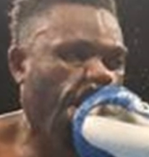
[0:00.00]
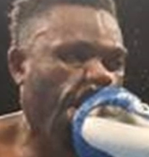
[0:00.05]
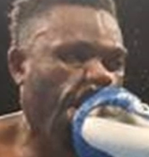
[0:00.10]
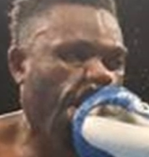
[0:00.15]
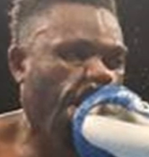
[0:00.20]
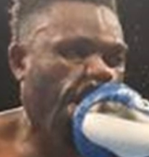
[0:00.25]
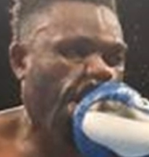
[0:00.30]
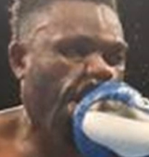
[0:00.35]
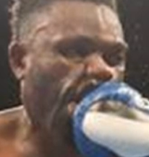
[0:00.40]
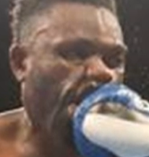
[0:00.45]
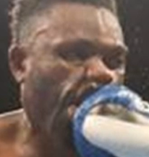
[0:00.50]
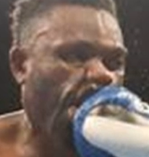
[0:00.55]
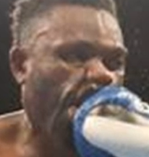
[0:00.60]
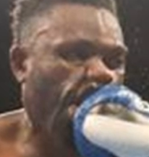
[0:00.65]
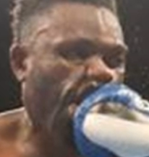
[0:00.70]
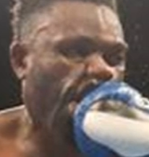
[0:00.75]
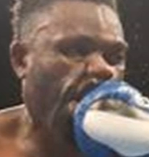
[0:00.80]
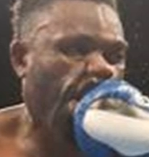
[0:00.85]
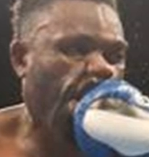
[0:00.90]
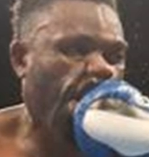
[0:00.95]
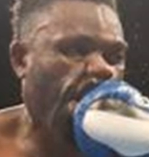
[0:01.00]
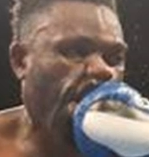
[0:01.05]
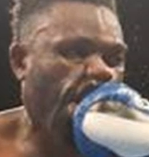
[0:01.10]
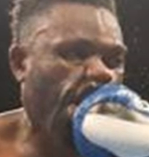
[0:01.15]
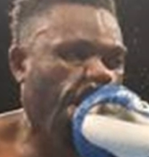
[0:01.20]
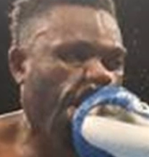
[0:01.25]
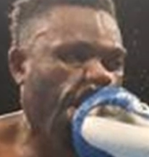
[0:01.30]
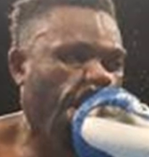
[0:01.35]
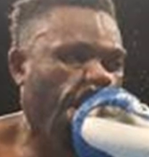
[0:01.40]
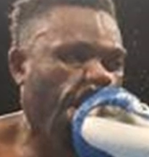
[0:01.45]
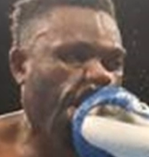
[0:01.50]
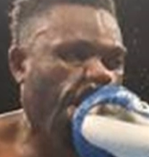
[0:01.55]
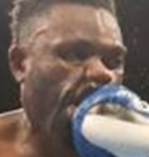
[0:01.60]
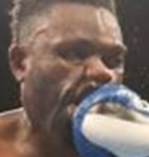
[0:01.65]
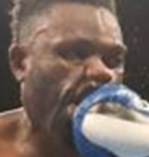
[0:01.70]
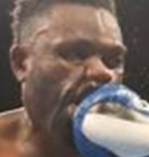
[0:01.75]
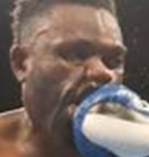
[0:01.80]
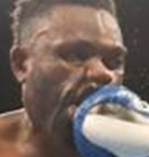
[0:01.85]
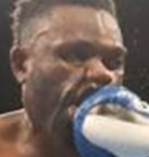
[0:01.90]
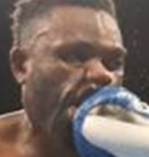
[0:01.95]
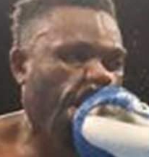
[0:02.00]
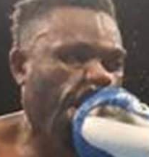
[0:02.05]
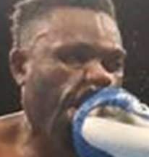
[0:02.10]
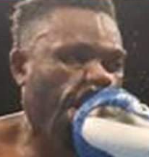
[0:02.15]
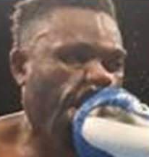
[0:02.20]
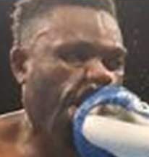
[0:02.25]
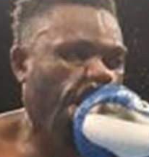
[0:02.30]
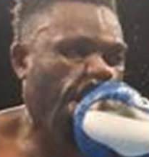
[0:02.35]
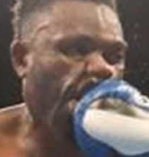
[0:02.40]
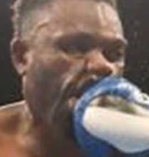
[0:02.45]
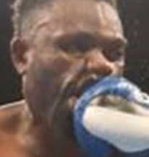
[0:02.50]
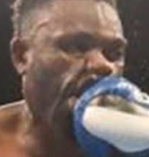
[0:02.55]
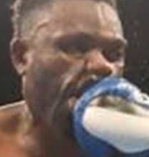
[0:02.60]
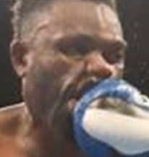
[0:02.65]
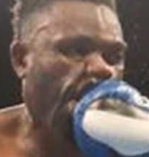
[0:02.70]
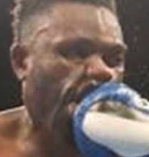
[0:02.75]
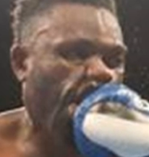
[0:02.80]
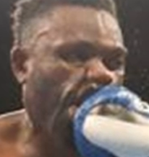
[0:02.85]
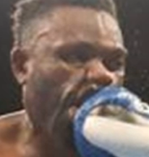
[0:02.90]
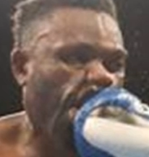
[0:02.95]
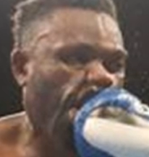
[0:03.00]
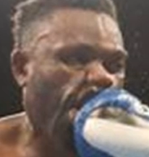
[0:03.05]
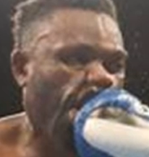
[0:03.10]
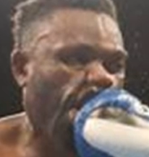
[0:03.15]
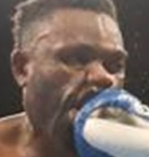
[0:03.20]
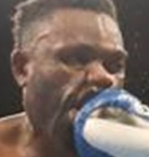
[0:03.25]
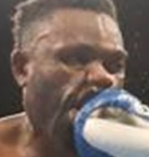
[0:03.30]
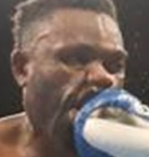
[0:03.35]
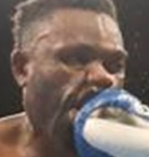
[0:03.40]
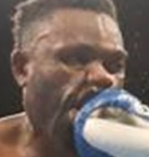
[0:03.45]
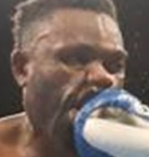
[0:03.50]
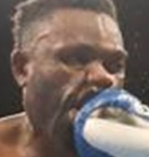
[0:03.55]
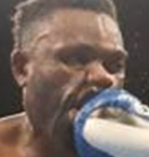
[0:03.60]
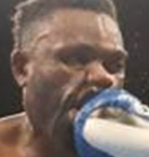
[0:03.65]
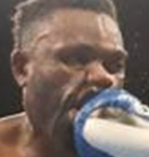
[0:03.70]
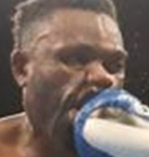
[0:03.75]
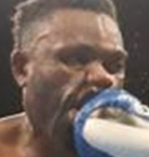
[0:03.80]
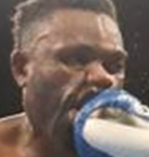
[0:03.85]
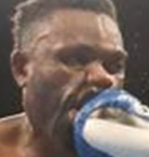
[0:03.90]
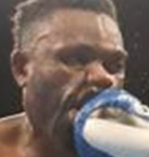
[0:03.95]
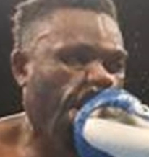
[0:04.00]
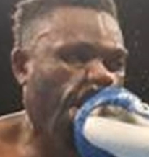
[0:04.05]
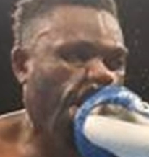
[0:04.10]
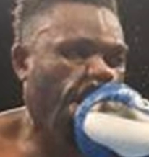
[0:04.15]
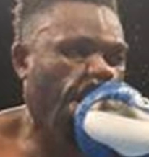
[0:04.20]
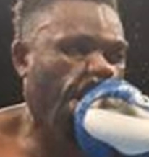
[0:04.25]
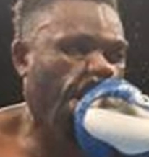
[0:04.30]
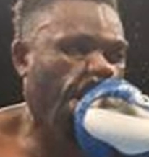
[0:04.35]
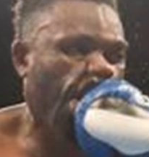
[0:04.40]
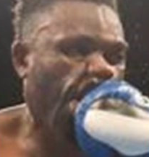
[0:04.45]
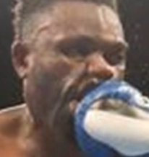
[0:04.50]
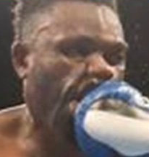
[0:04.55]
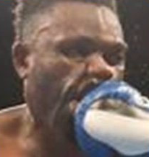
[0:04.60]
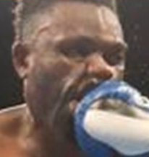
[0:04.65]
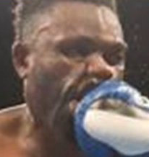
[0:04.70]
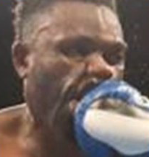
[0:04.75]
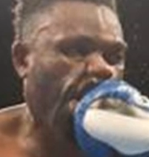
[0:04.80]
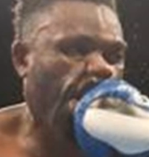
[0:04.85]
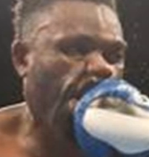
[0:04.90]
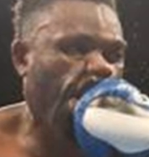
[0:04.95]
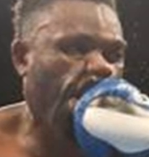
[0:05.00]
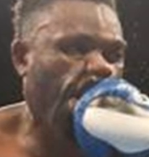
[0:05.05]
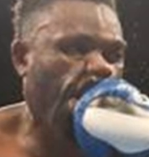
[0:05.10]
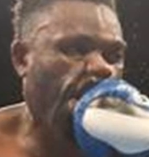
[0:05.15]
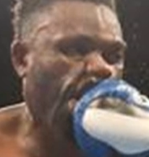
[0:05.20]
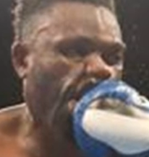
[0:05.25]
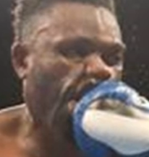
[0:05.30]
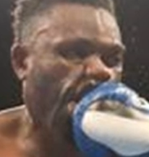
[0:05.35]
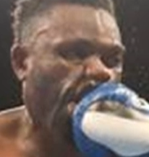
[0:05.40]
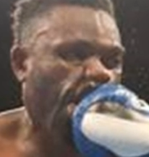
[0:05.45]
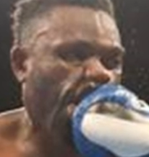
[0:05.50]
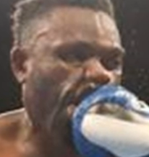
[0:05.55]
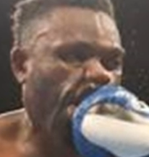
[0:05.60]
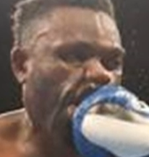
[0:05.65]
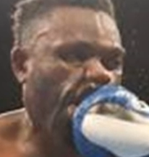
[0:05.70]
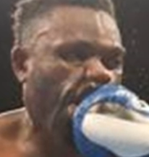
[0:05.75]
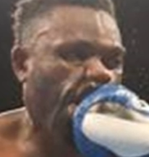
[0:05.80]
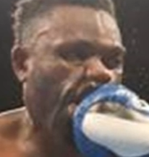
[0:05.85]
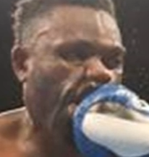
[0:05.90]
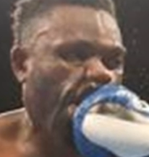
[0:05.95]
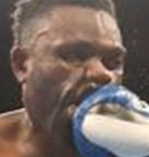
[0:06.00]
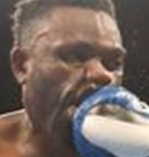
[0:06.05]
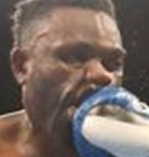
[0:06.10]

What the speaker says: So, if you subscribe to my channel, just hit the icon bell. It's no problem.